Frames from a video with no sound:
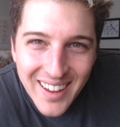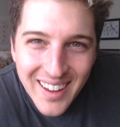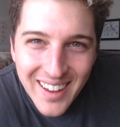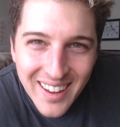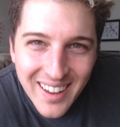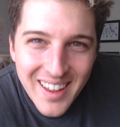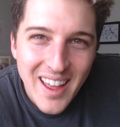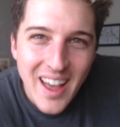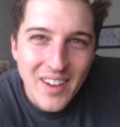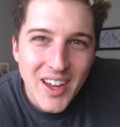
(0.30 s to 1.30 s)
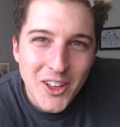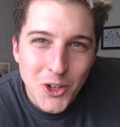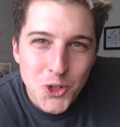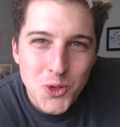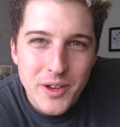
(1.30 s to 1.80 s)
I've got a
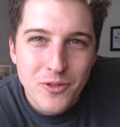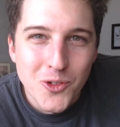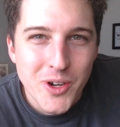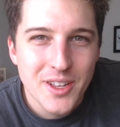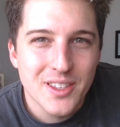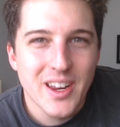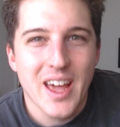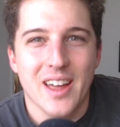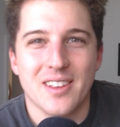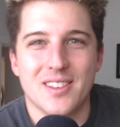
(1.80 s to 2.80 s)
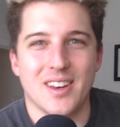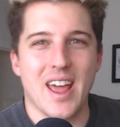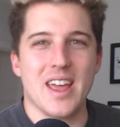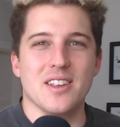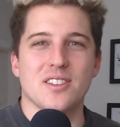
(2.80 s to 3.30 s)
little treat for you today.
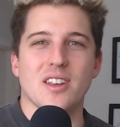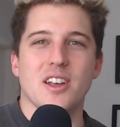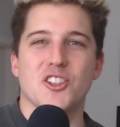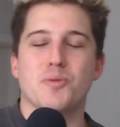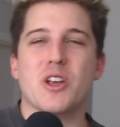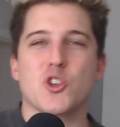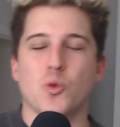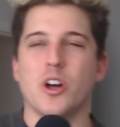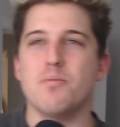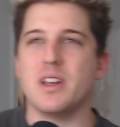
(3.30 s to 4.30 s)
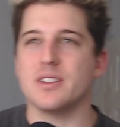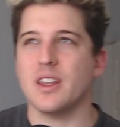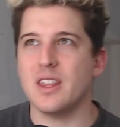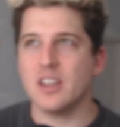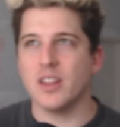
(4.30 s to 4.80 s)
Today is a special one because I
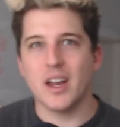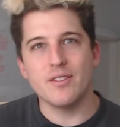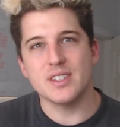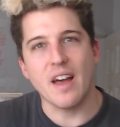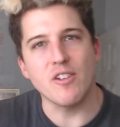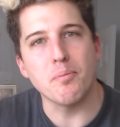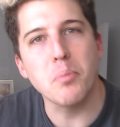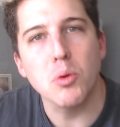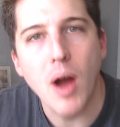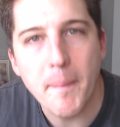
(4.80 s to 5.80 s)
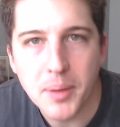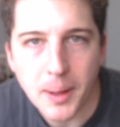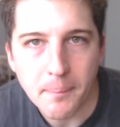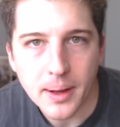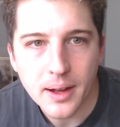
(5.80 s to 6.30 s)
think a lot of us have a
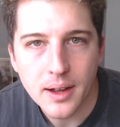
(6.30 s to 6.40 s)
problem.